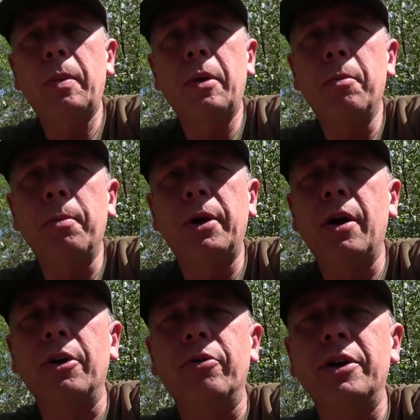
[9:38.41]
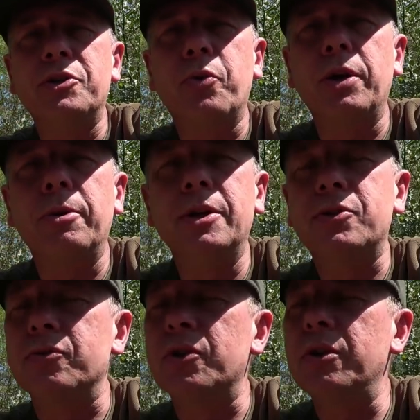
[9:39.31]
I might be hungry in 20
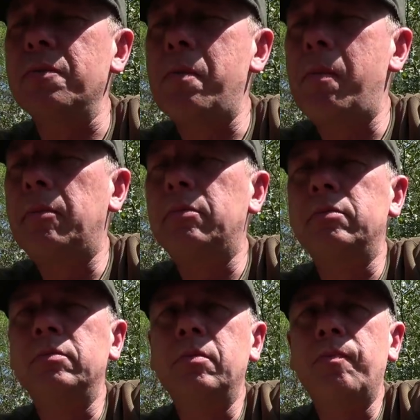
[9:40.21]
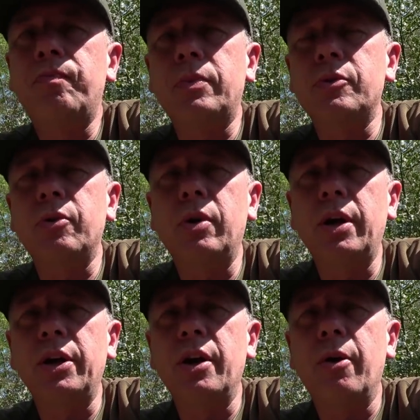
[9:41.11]
minutes or so. So I'll
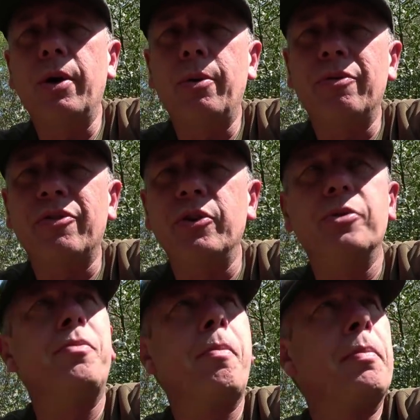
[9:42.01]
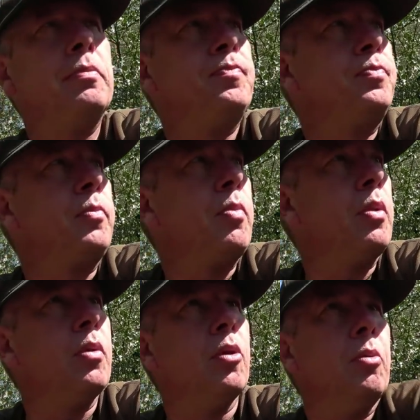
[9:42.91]
let you know how I feel.
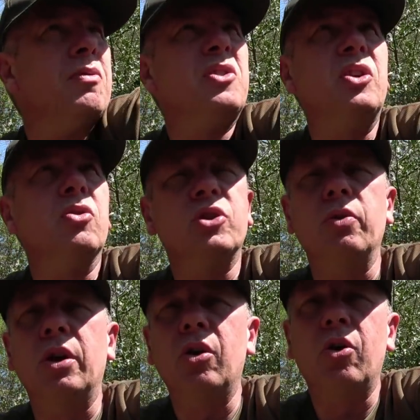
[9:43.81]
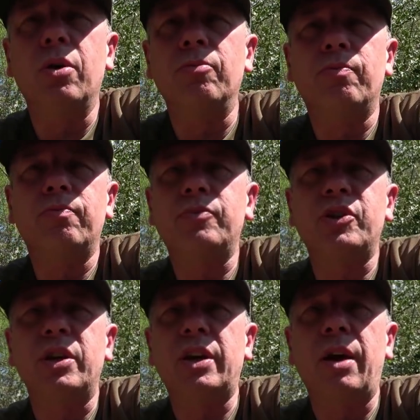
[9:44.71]
I'm obviously not doing a lot, I'm
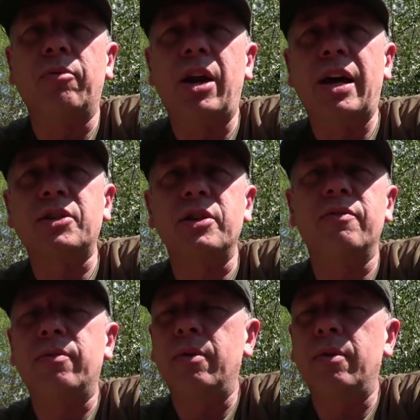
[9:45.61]
sitting down relaxing.